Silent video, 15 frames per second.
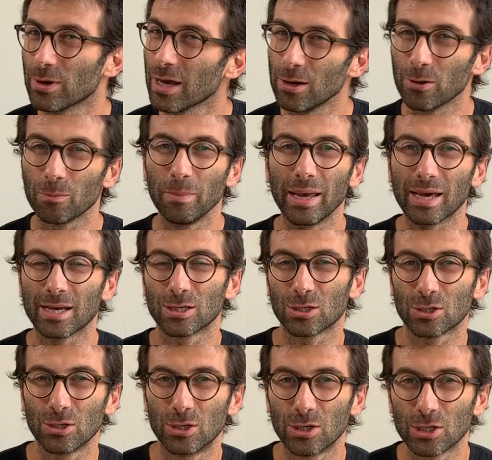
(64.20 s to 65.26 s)
cannot make a
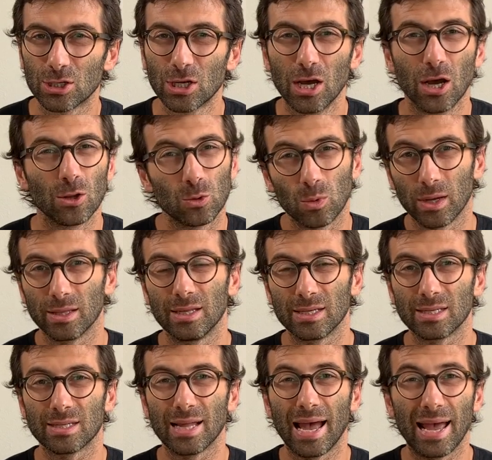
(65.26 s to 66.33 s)
search to
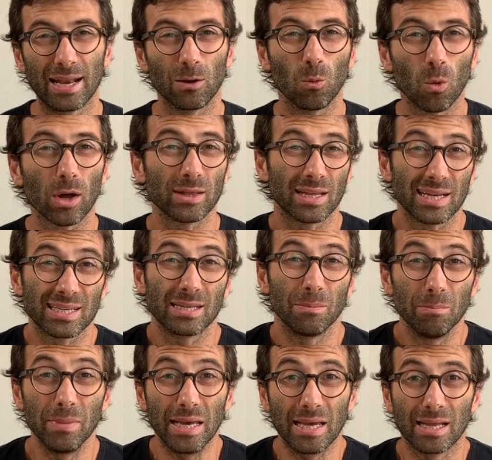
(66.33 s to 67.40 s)
understand what does it
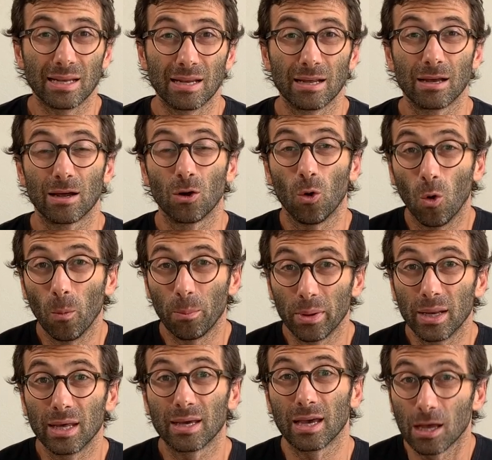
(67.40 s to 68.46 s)
mean
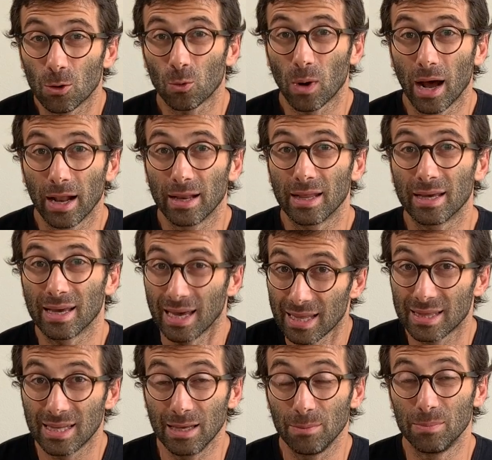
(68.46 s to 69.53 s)
opening and running a
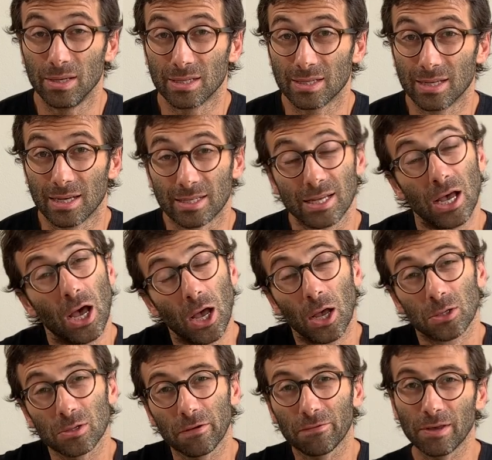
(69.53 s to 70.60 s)
tea business.
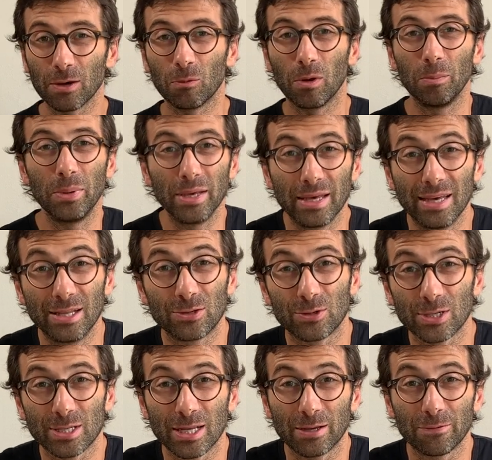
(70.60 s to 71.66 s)
So I think will be
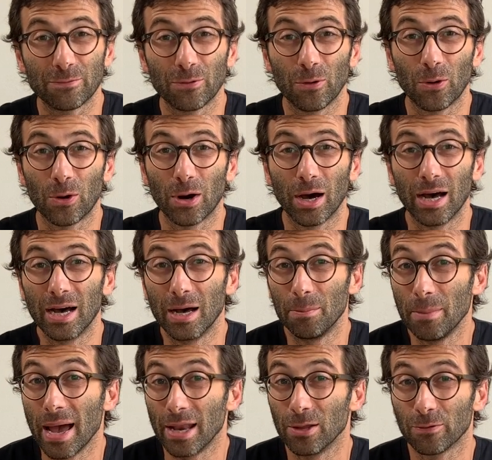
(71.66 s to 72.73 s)
interesting for uh,
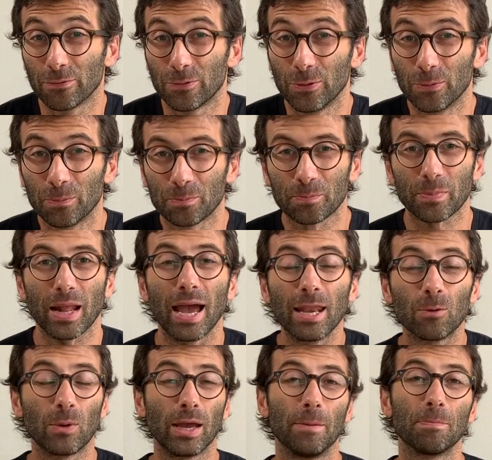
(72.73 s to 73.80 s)
many of you.
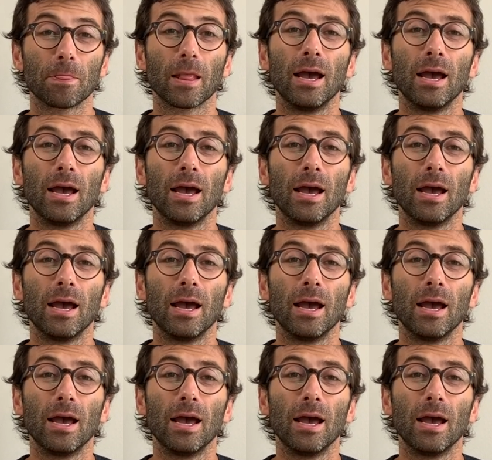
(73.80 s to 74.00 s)
Anyway,